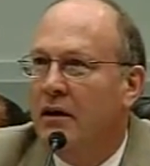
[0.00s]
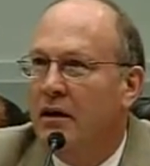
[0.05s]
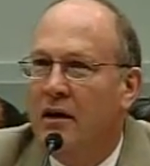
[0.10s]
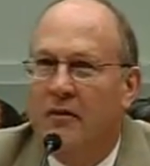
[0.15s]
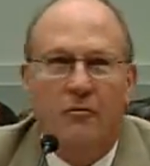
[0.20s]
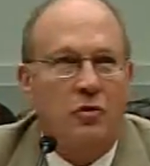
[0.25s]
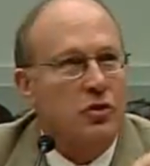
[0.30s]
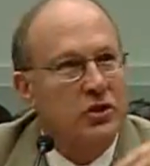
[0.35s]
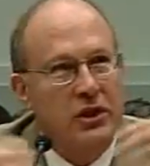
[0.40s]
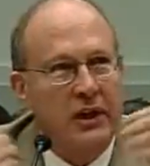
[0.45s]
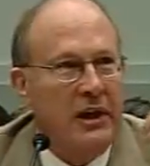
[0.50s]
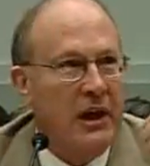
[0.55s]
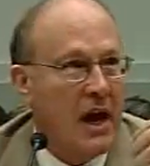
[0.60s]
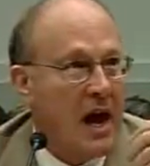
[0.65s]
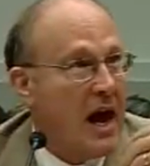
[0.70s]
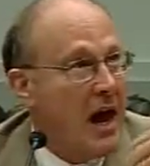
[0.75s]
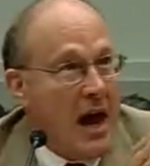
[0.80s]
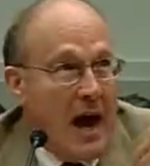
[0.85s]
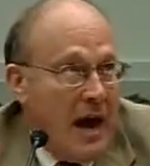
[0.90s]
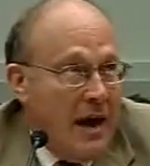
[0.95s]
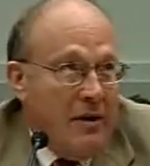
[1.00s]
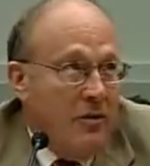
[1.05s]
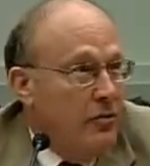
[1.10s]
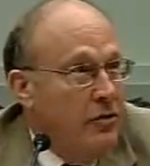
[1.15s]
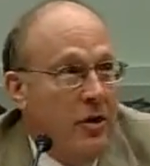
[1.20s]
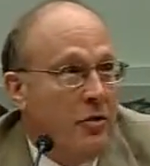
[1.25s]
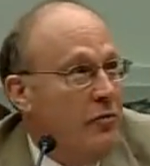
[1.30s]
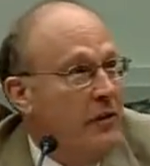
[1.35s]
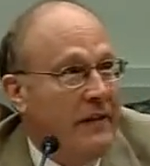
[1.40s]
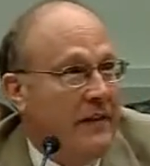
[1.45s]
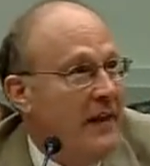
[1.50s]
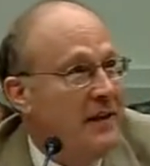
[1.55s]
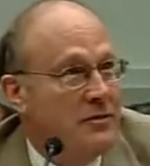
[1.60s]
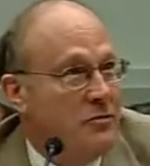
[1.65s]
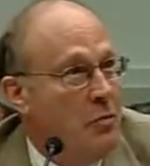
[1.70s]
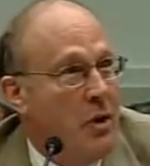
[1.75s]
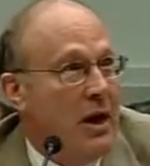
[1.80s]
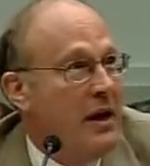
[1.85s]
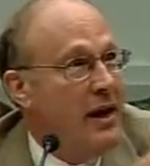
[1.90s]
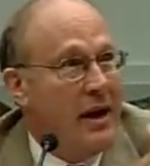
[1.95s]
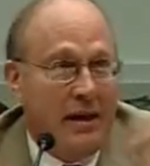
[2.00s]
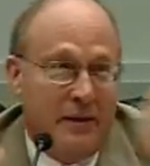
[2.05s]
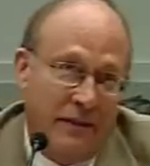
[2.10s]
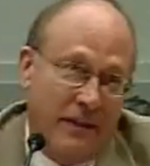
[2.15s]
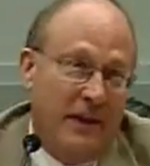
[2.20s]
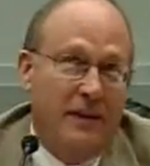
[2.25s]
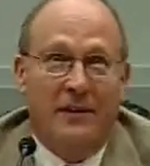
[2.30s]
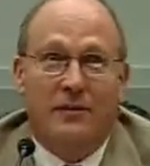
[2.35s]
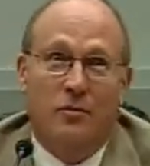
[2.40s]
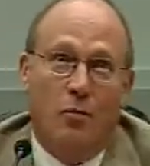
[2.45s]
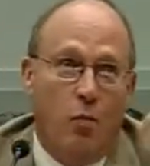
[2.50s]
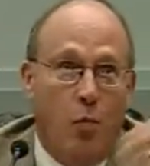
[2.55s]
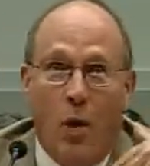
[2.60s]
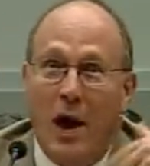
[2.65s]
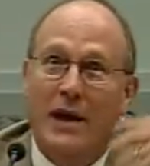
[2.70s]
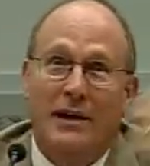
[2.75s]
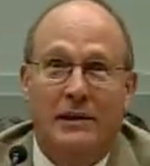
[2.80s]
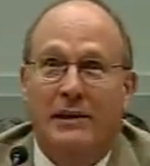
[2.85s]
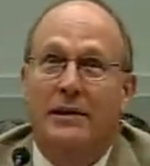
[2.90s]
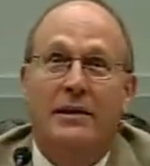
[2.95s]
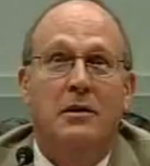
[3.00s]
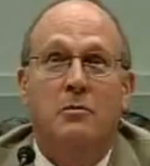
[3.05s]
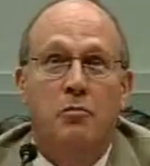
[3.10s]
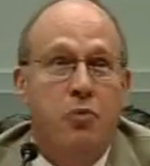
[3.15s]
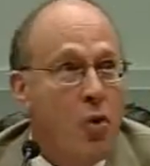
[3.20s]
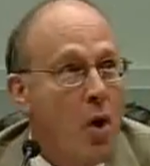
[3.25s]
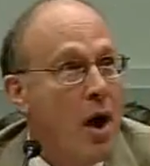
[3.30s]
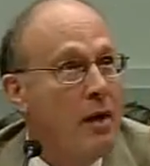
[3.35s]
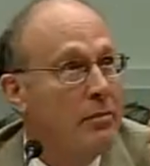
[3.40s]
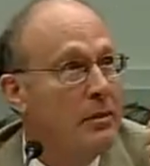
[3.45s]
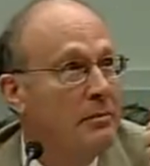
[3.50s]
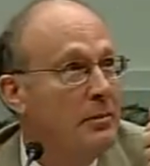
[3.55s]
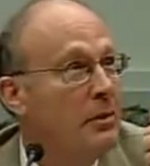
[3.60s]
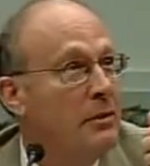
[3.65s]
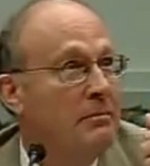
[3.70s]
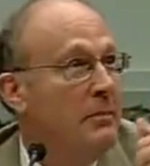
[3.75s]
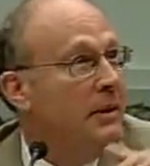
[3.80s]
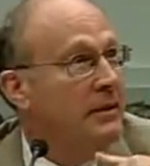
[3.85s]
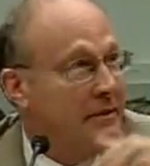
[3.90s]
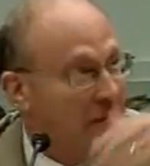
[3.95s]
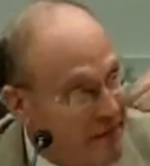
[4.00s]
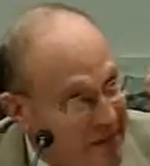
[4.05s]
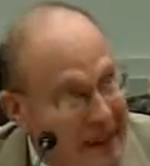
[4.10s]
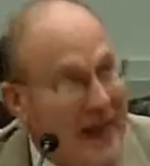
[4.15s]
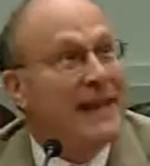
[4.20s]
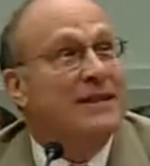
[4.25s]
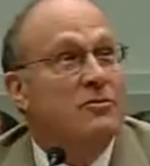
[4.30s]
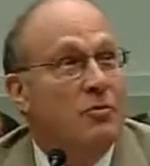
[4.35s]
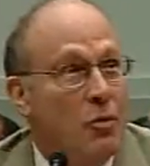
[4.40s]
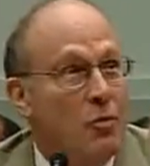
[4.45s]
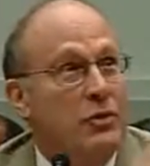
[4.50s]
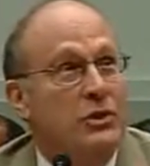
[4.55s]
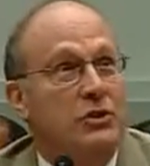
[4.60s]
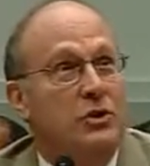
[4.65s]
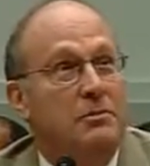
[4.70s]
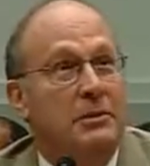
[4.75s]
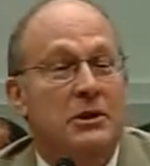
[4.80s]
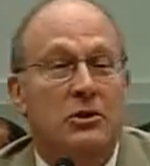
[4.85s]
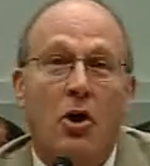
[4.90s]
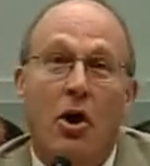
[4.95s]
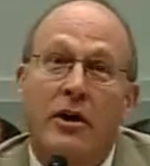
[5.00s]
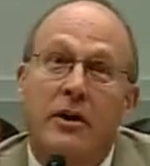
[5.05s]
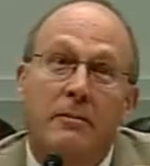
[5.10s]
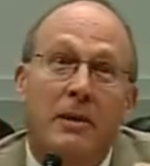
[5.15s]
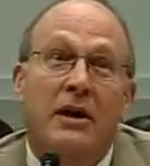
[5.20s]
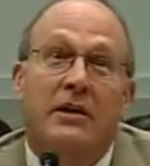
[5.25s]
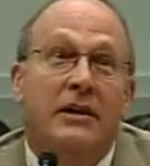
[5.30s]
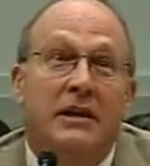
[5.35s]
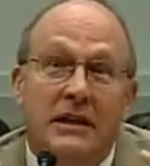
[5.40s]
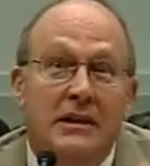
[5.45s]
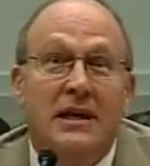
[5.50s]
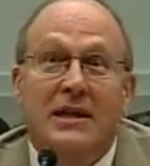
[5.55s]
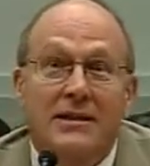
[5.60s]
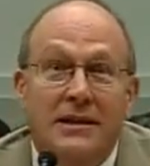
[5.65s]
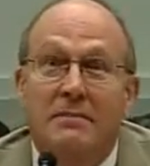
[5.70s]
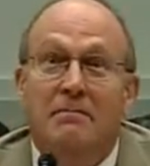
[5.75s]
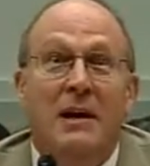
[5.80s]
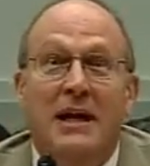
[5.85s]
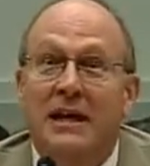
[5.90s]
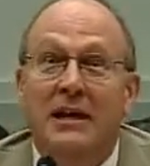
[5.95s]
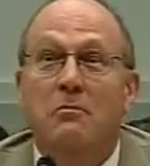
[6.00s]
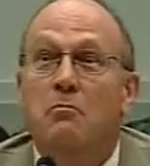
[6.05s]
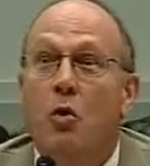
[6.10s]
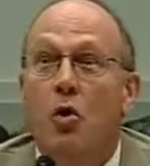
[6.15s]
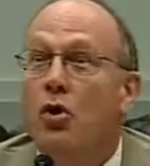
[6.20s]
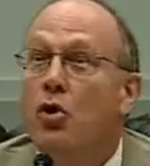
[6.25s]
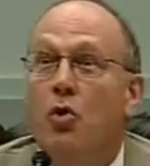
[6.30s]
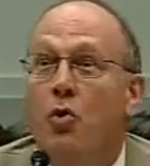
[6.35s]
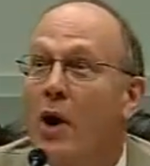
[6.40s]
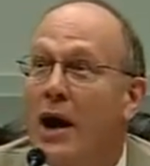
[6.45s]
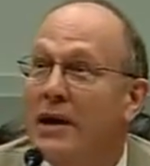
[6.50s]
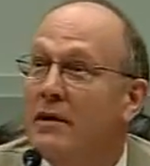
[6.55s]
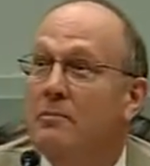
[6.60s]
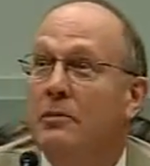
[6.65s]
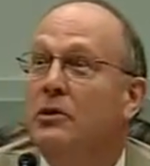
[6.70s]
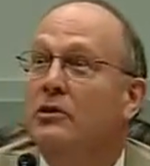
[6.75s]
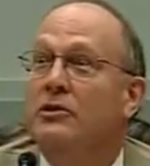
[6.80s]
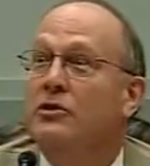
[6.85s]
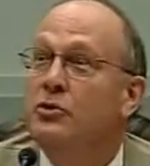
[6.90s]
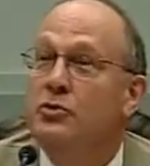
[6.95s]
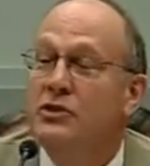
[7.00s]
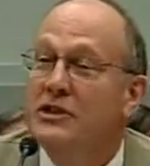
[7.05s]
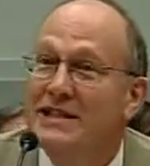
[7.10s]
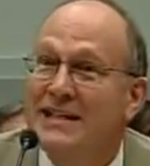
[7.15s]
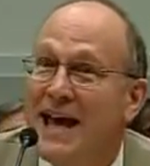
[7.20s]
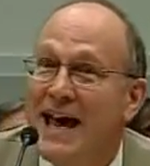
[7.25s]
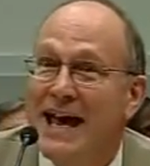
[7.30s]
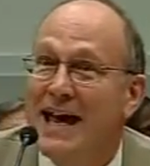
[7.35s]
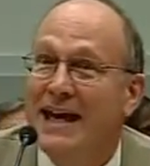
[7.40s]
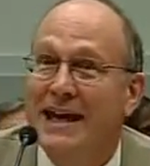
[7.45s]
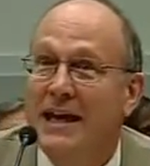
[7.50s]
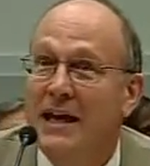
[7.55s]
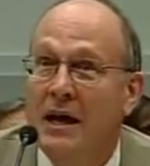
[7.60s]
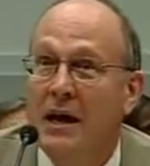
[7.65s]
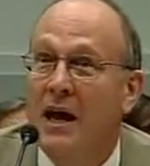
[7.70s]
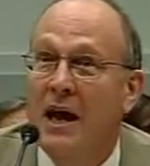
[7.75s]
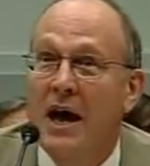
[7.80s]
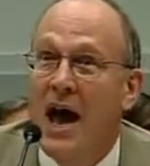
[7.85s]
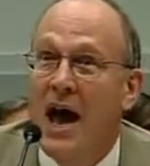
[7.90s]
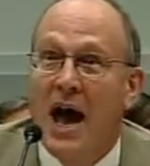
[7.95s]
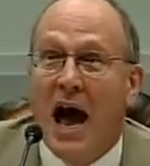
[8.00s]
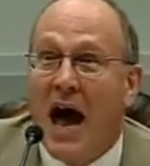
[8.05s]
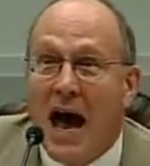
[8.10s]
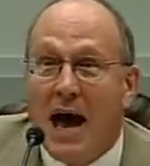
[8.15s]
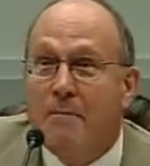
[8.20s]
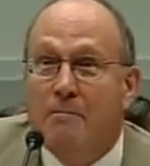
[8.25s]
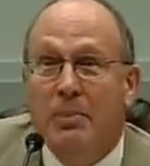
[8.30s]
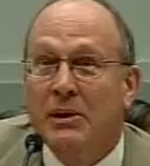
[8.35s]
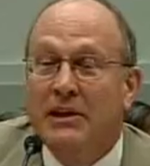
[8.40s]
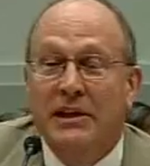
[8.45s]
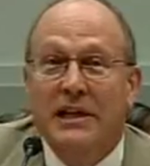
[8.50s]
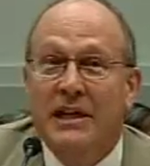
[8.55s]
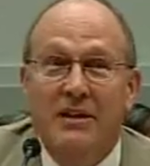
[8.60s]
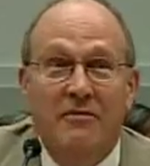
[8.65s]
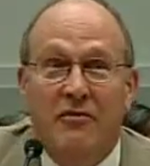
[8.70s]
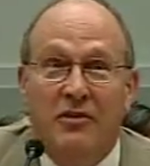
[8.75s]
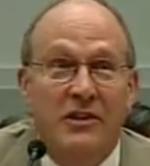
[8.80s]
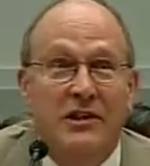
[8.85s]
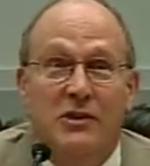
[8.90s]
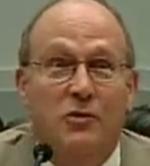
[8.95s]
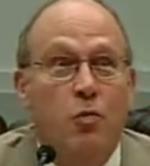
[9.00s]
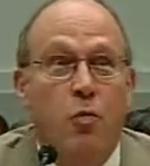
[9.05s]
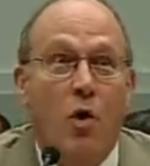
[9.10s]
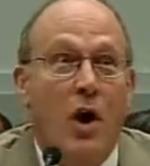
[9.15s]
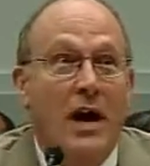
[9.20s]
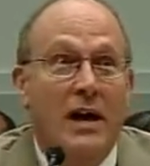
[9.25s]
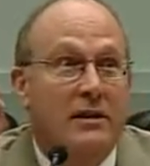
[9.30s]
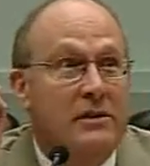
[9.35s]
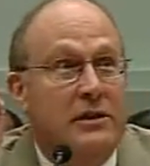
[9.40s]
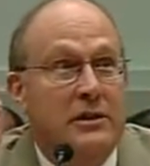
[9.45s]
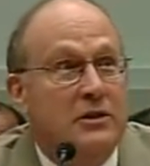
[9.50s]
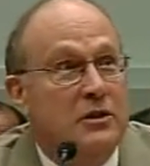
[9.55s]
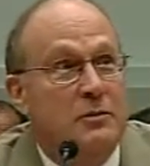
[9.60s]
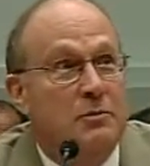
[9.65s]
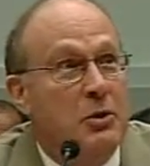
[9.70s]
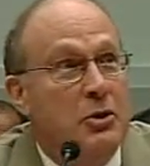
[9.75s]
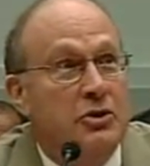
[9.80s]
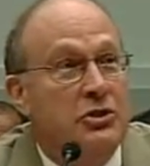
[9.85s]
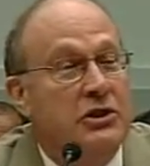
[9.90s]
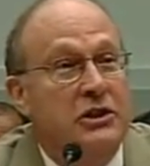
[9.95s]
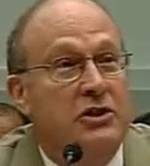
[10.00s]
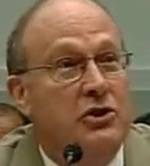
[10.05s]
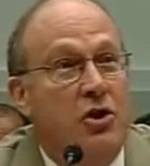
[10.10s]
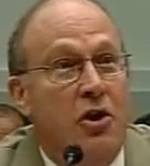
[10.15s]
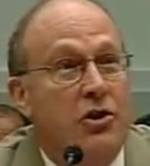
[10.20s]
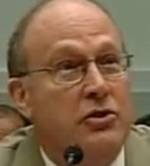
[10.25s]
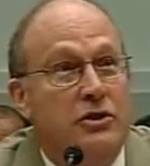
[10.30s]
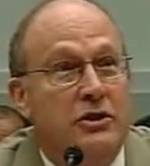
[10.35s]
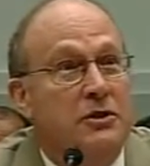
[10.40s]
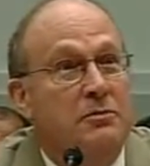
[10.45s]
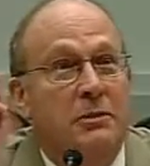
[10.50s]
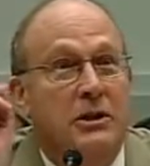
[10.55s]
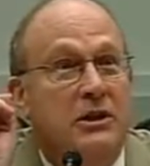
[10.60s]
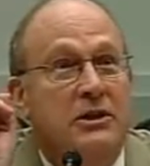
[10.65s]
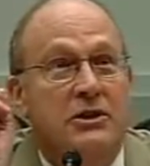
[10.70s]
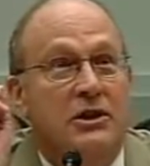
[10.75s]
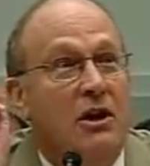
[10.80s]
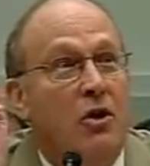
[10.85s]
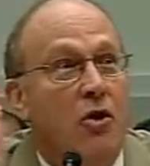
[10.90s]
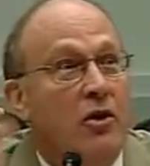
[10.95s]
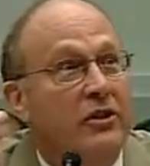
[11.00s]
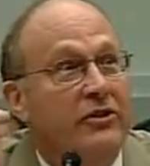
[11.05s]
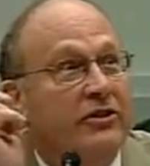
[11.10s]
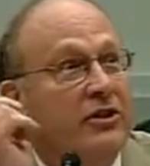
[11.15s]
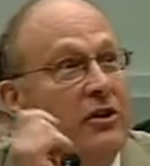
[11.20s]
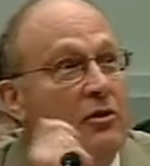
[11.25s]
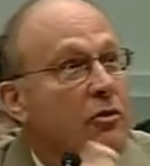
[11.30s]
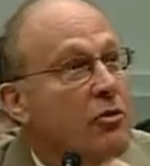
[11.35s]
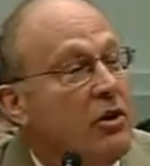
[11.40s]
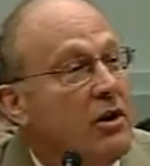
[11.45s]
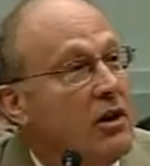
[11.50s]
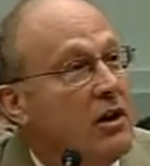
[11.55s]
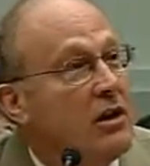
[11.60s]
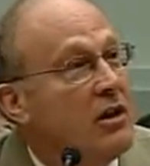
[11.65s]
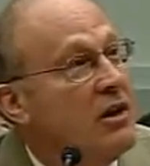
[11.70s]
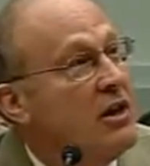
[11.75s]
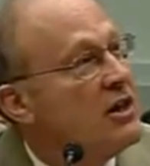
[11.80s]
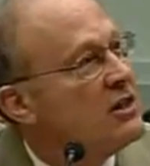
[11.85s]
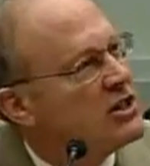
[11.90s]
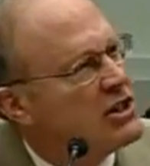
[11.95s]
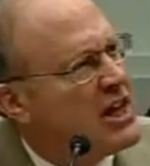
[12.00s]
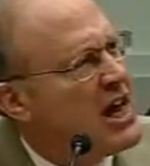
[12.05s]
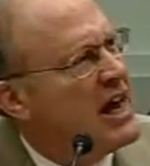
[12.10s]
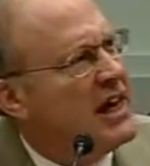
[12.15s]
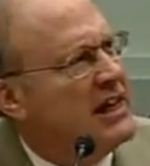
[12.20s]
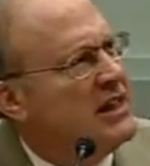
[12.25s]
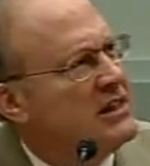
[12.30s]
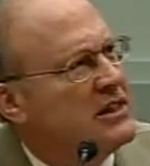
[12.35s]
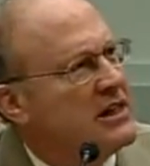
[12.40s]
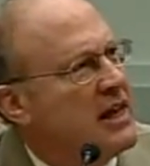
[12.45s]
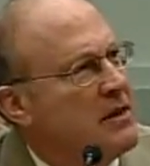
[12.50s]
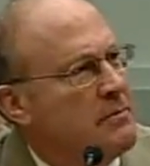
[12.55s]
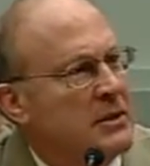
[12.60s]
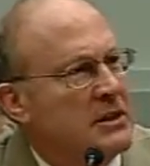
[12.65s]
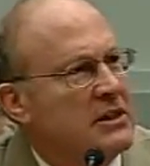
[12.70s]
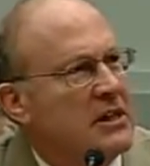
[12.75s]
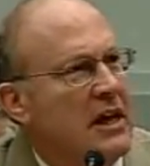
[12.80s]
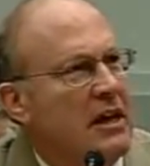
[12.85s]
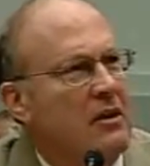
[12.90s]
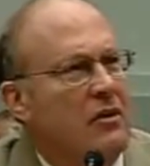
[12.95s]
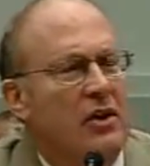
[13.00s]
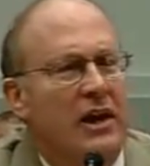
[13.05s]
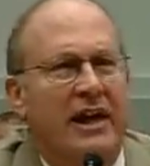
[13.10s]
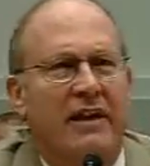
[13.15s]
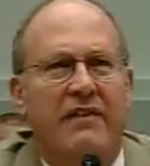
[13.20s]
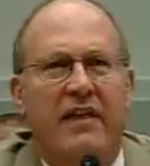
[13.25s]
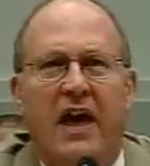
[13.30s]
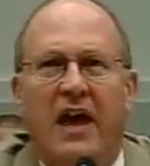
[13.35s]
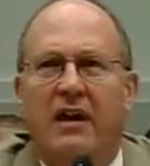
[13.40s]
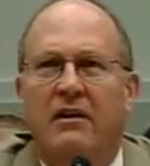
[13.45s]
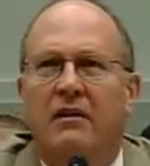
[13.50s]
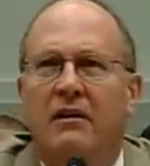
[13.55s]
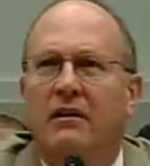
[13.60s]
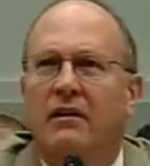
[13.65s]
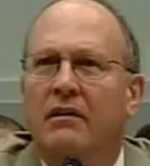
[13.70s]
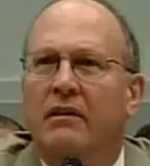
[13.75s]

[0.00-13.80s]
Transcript: Unfortunately, I don't know that that's right. I think that's wildly improbable, but that's what we should be talking about. And it doesn't make it more credible to say, I believe these wild conspiracy charges because they're also signing statements. I don't like that.